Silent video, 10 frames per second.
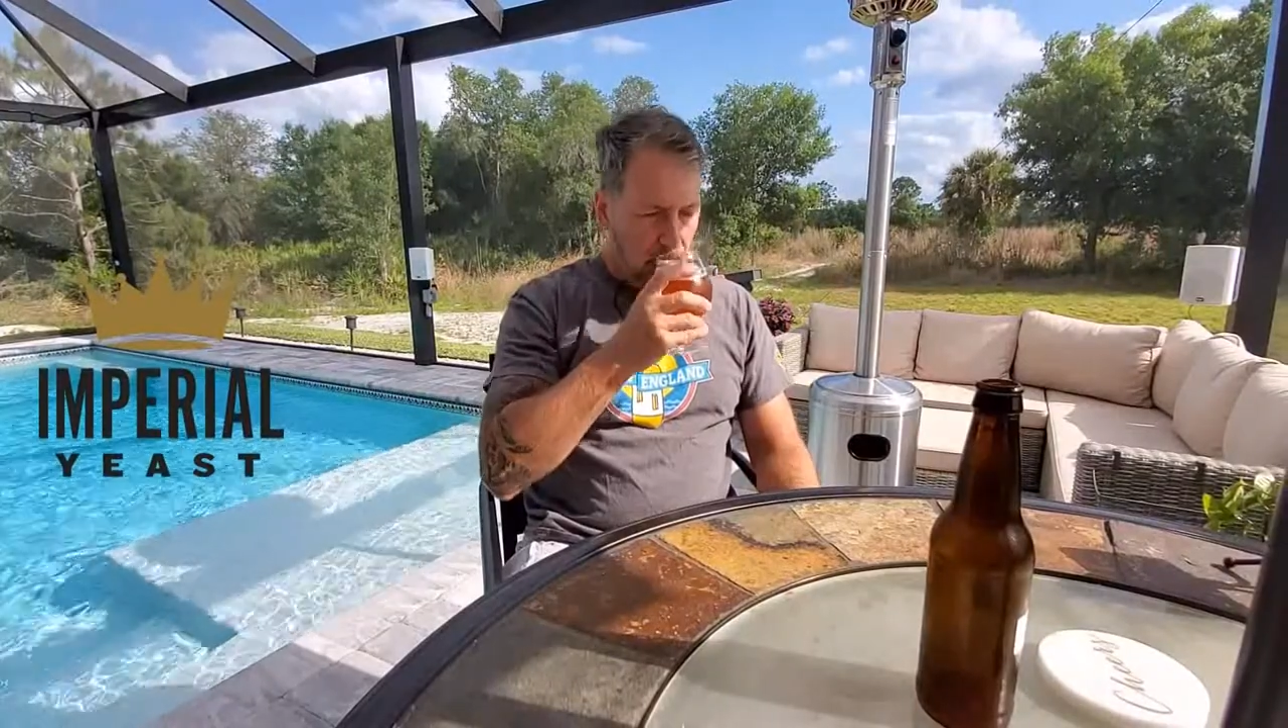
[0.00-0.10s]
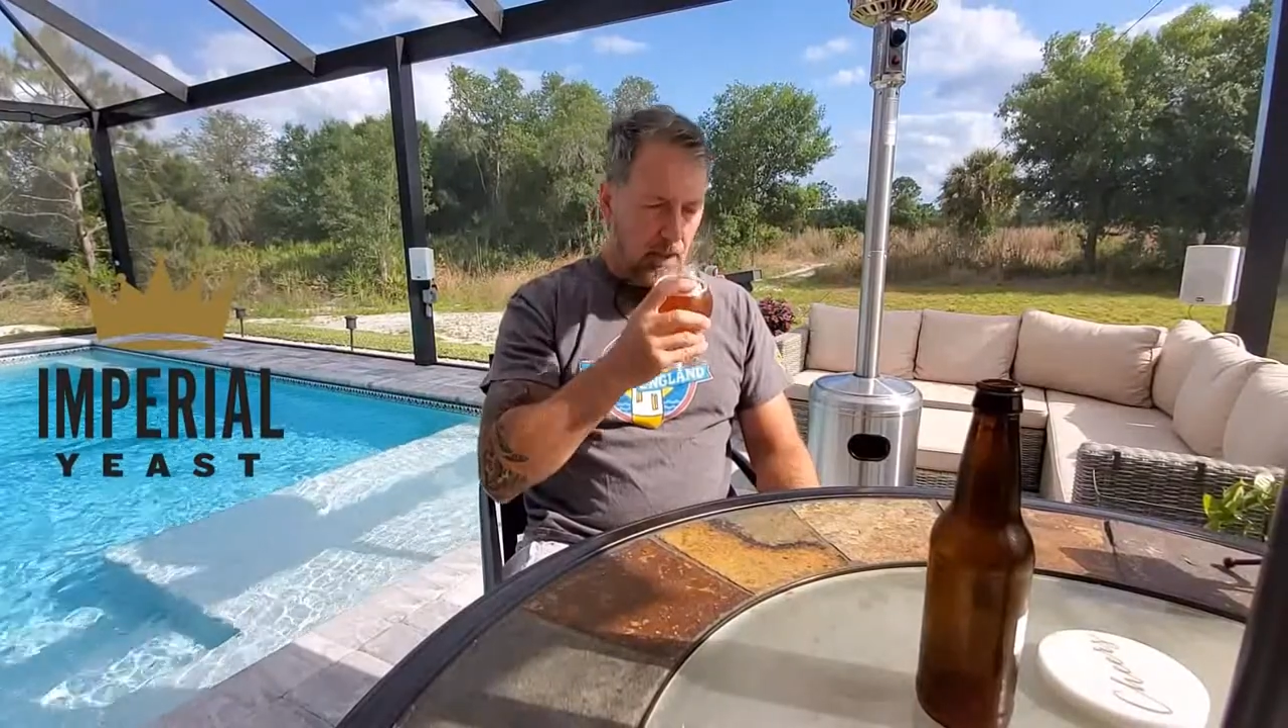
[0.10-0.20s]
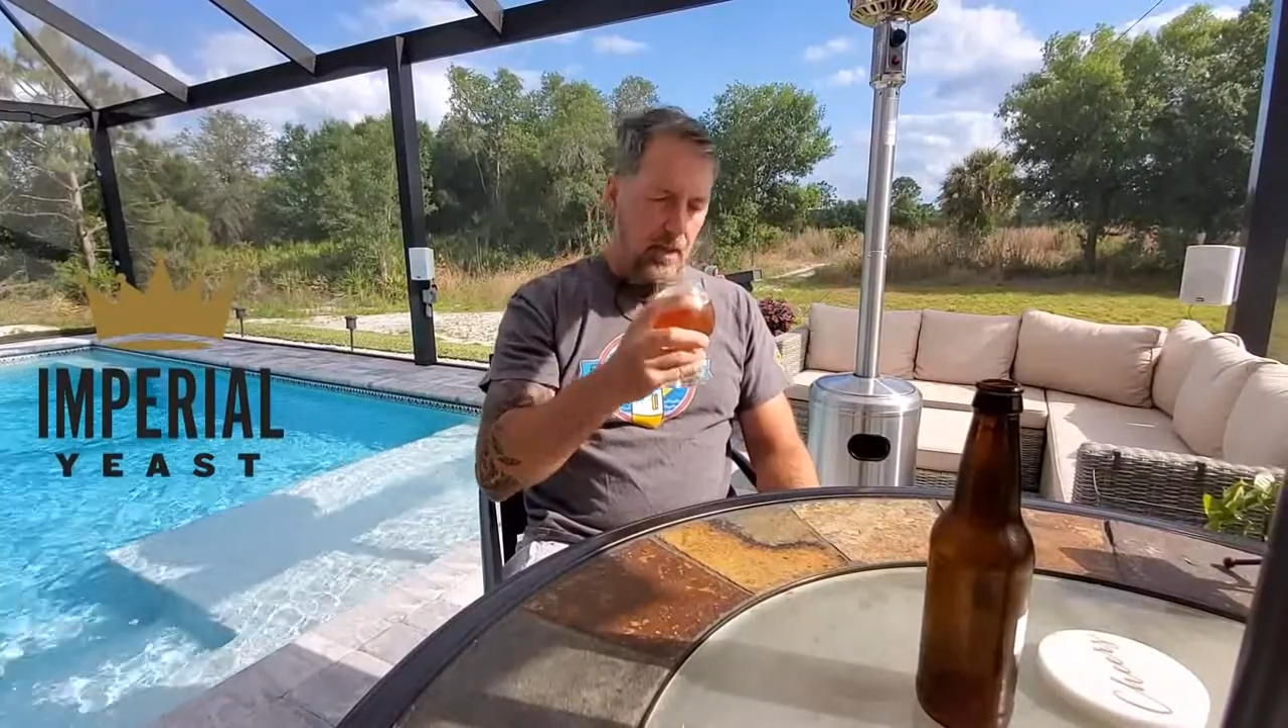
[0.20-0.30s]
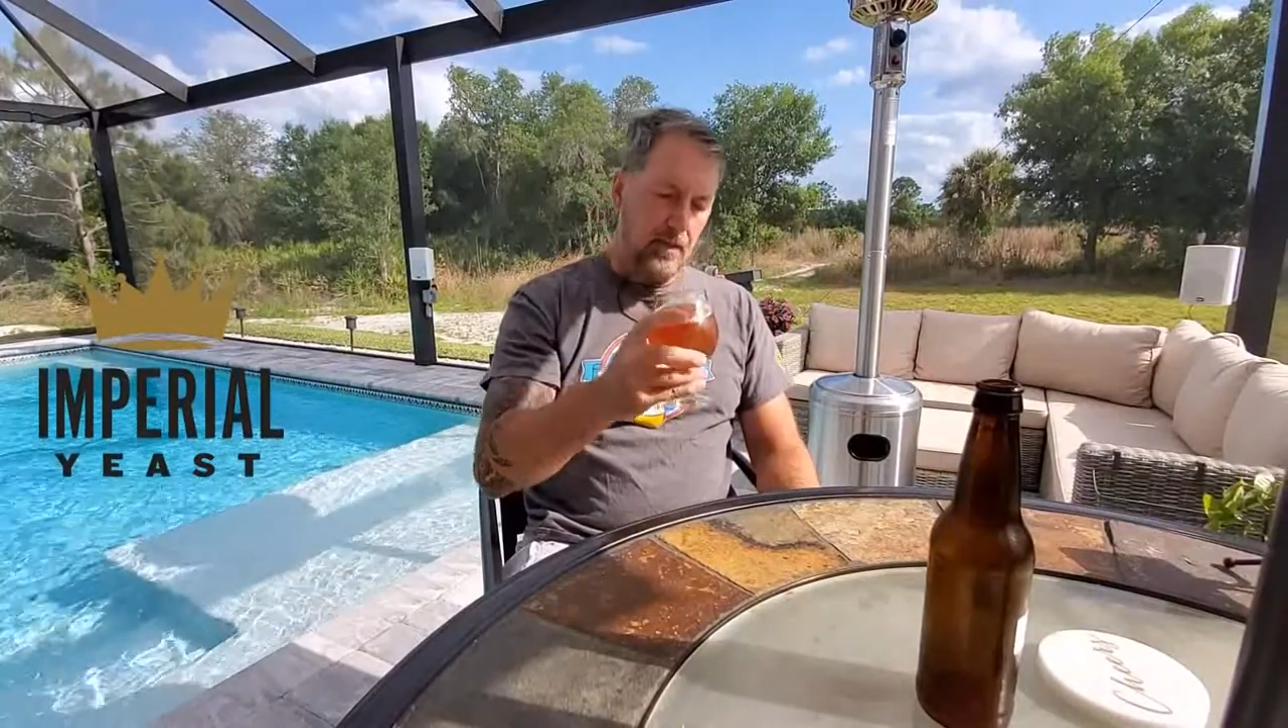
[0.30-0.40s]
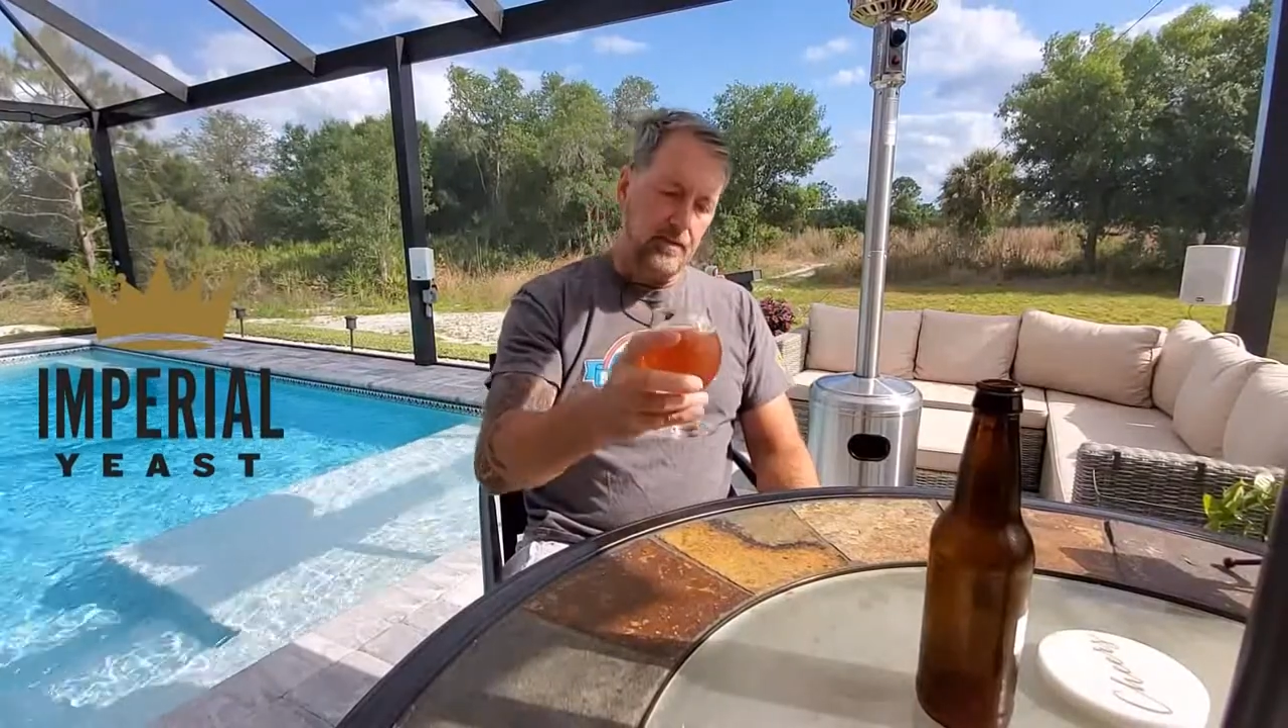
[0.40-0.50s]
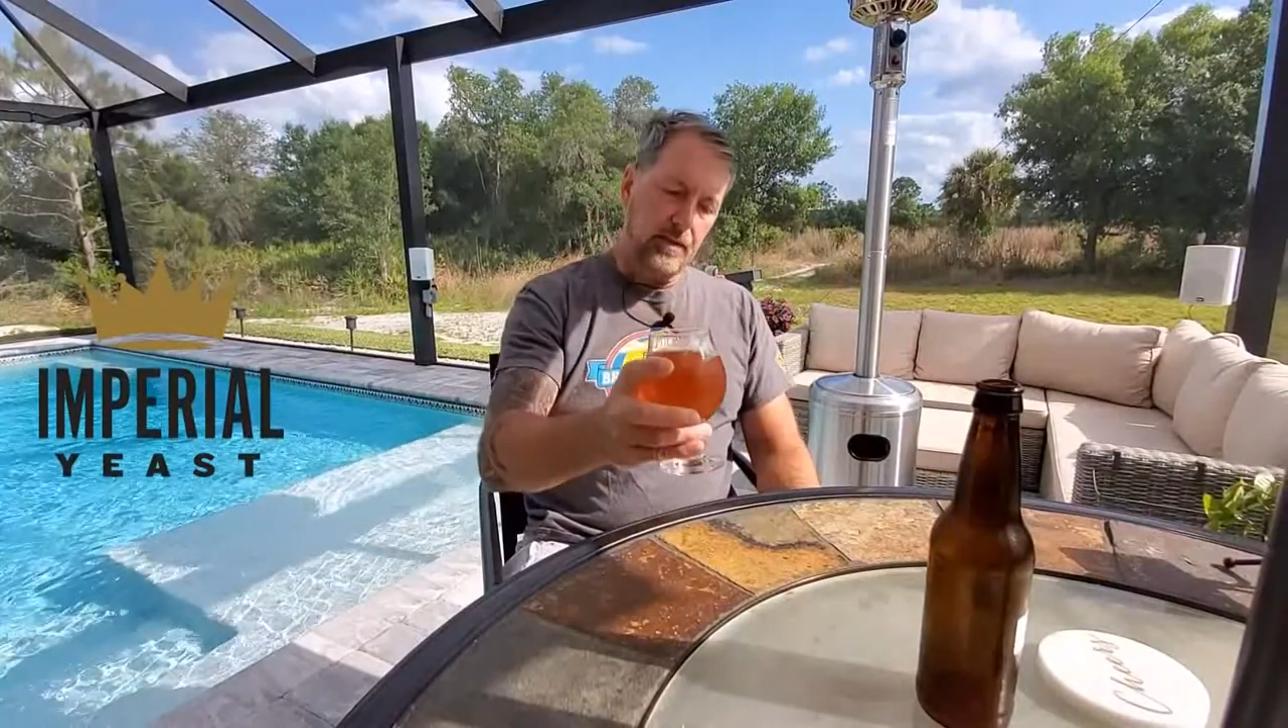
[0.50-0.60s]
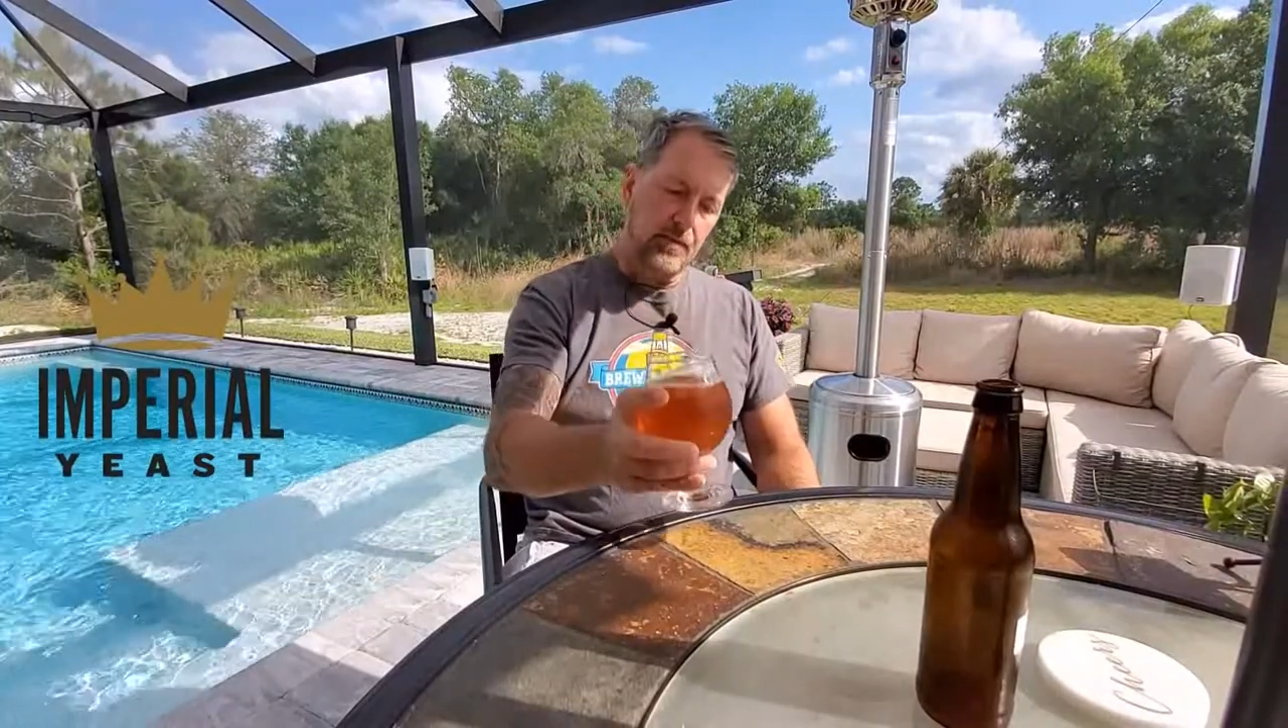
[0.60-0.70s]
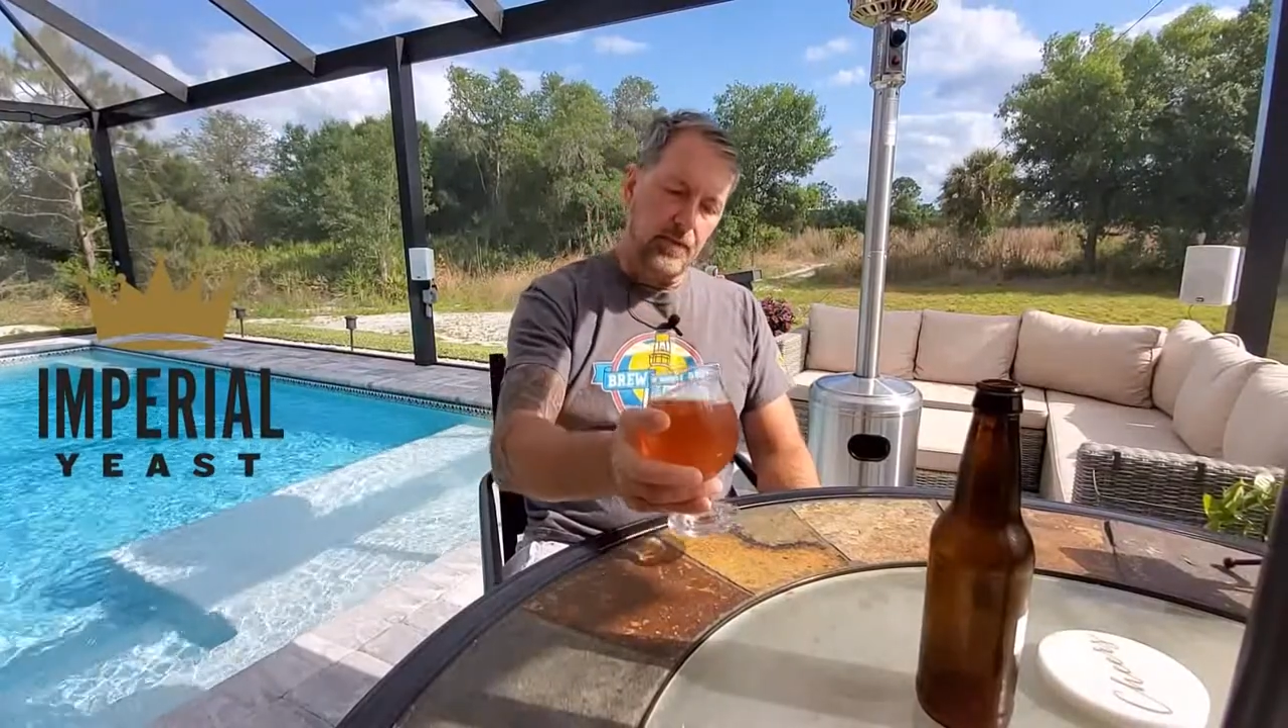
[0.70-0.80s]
Yeah, that's